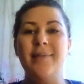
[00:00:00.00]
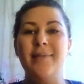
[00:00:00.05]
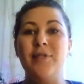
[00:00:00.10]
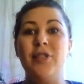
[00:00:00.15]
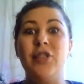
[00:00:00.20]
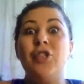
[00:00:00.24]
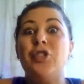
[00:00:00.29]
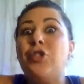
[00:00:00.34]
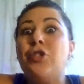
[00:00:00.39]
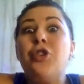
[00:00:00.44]

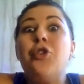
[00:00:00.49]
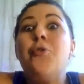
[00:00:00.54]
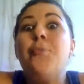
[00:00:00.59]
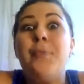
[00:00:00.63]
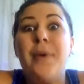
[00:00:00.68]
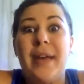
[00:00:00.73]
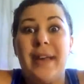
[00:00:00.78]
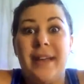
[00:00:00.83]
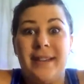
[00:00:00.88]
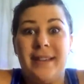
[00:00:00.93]

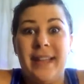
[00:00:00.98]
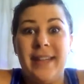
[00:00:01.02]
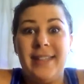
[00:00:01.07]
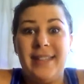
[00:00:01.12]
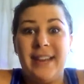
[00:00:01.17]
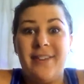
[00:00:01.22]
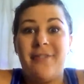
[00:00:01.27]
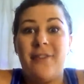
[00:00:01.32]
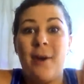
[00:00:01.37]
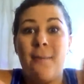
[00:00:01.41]
stupid, let's
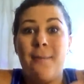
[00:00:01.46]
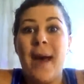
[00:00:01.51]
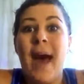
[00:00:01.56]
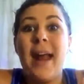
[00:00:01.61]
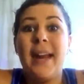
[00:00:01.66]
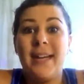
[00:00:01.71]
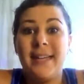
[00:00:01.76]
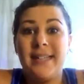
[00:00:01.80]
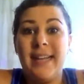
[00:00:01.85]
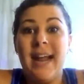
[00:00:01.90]
say for a bad
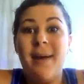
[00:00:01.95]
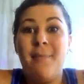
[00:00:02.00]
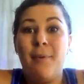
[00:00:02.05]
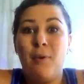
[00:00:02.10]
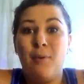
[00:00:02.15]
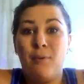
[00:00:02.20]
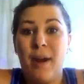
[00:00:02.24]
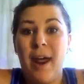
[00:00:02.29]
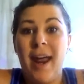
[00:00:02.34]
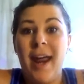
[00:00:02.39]

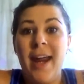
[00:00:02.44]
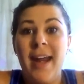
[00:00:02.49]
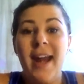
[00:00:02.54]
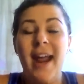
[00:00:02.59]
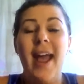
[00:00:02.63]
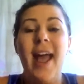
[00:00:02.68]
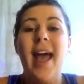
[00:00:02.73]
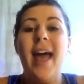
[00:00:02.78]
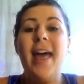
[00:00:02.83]
example, right?